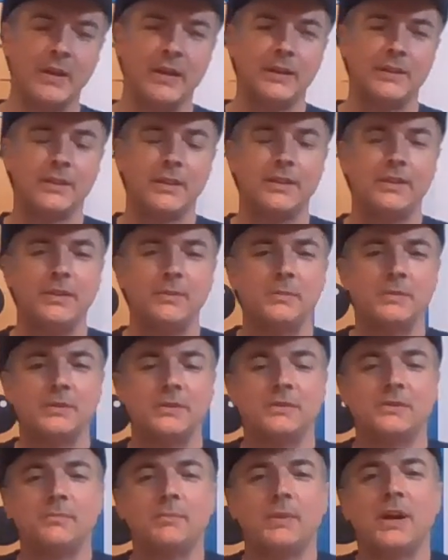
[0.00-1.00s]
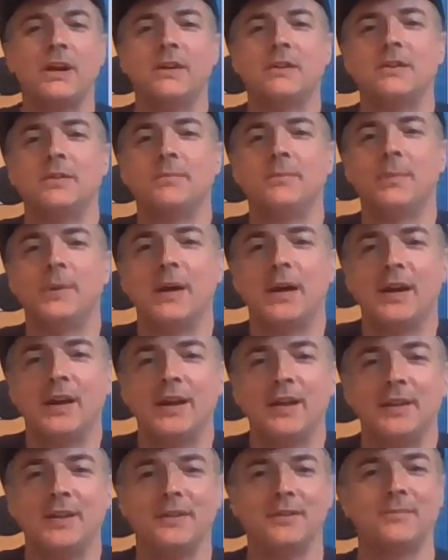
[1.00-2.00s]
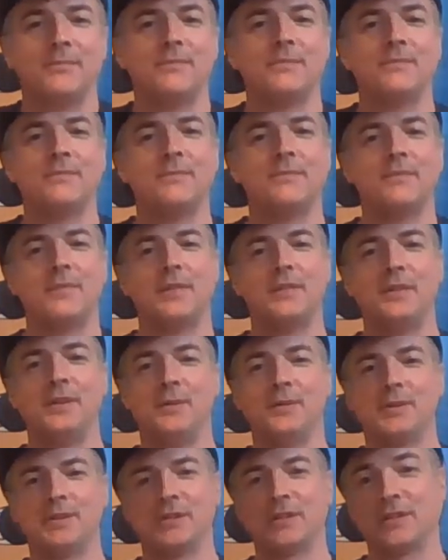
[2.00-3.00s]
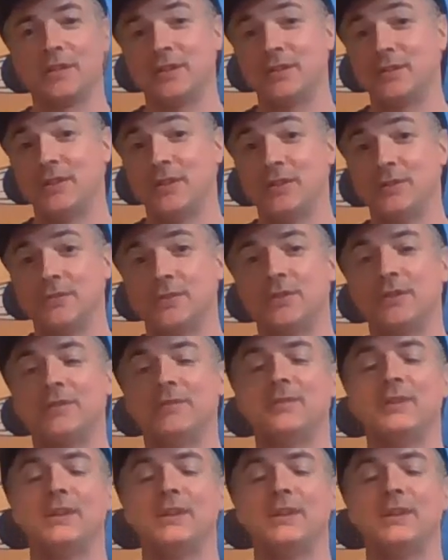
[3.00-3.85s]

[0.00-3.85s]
The theme is inspired by the USS Constitution,